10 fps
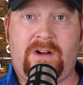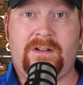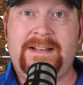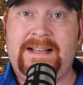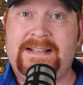all,
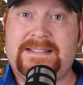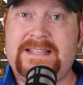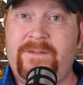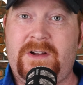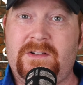it's
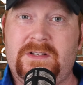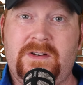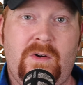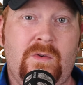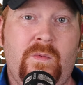difficult to
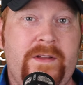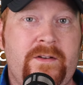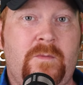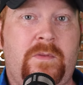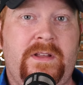know
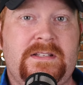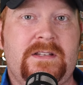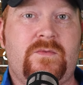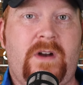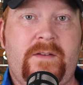whether a place
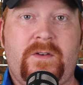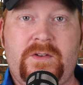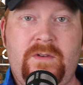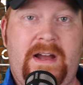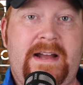is right for
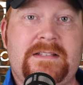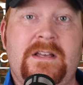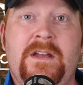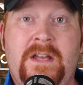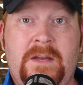you guys
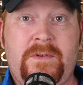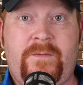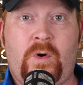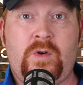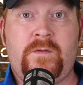
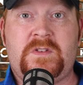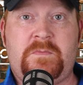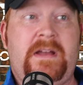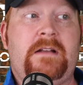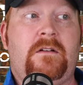before you've
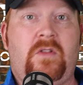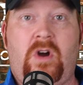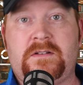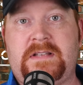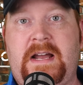spent a
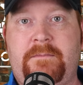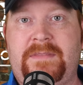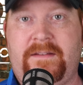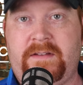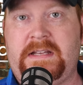long time
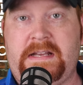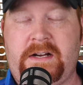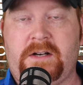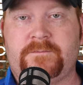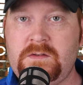living
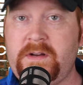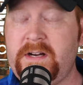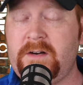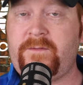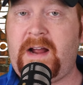here. So
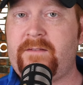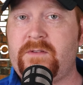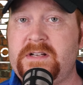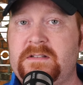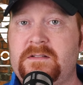here are 5
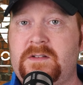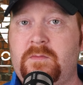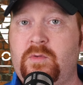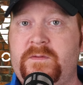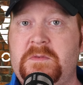reasons to
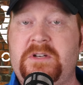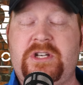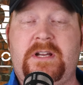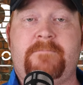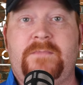move to
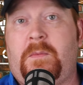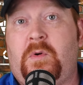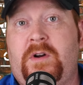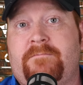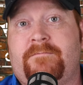Michigan. Number
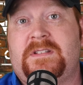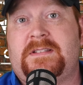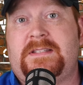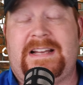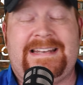1,
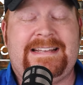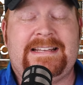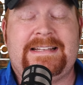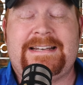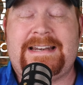
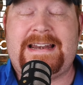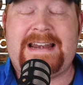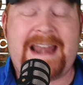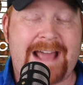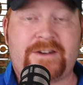stunning
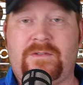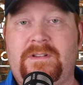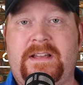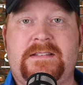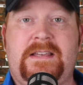natural
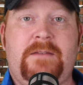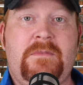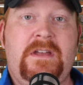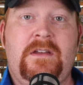landscape.